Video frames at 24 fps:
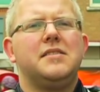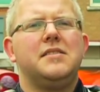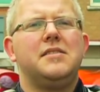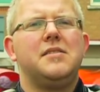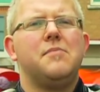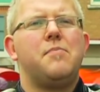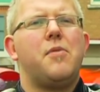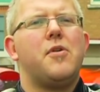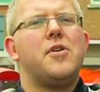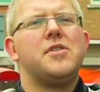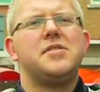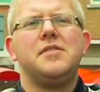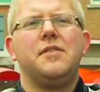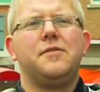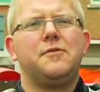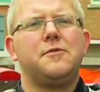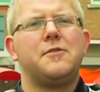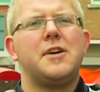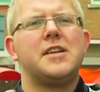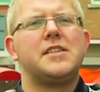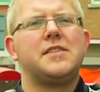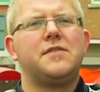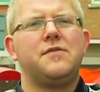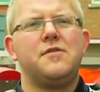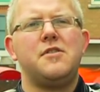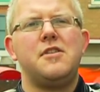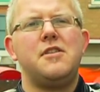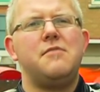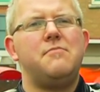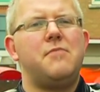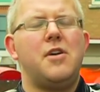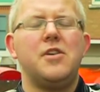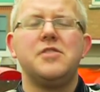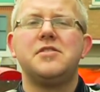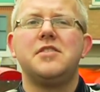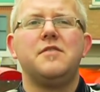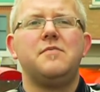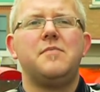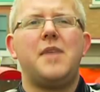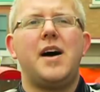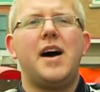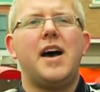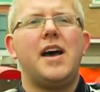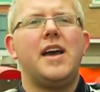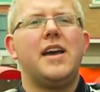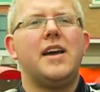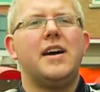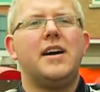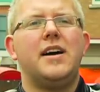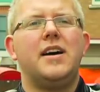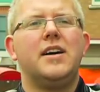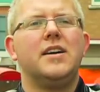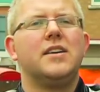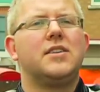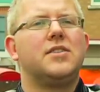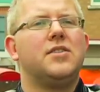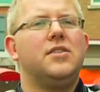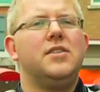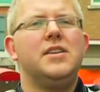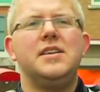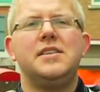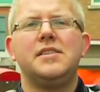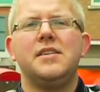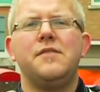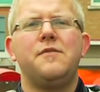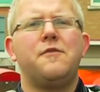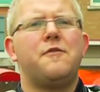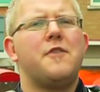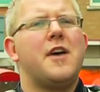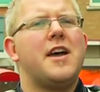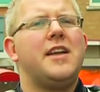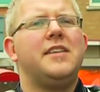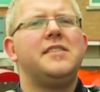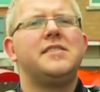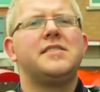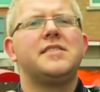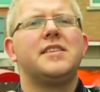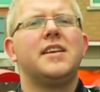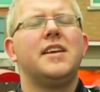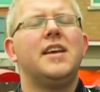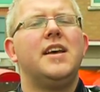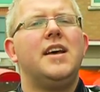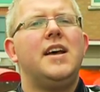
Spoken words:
the person of trust for most of my colleagues and friends,